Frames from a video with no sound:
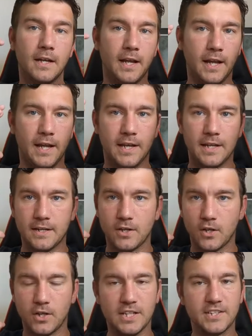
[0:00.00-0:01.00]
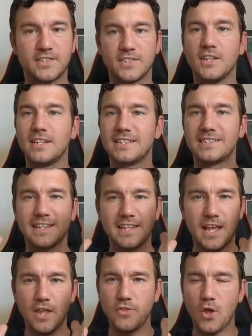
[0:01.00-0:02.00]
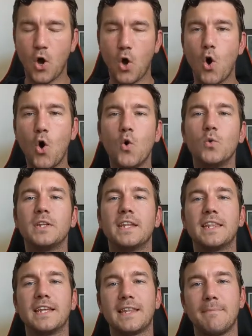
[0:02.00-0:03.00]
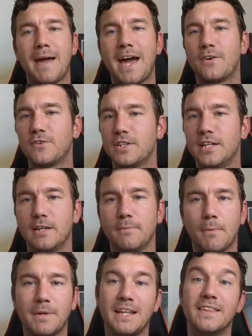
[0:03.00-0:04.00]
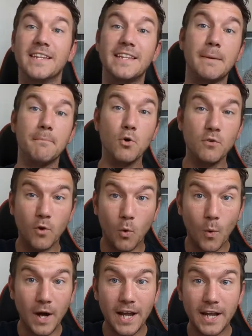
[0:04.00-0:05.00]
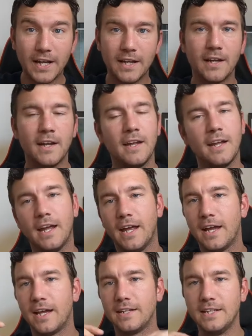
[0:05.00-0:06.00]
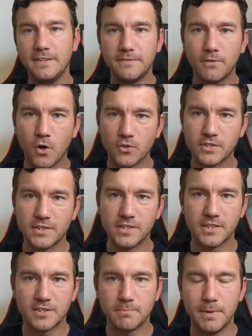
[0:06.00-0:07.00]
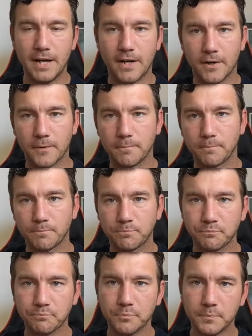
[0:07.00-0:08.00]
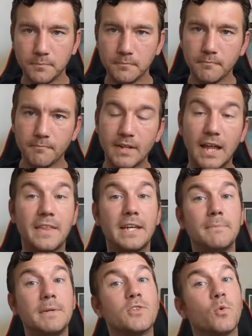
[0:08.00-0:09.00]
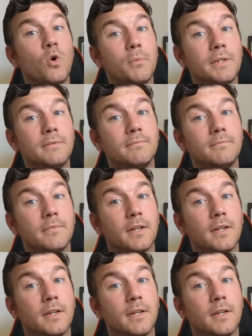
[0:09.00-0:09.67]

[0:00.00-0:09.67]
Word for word: and his son is the only thing that matters to him. I mean, and then they move away, and he falls into despair, and then he meets a woman,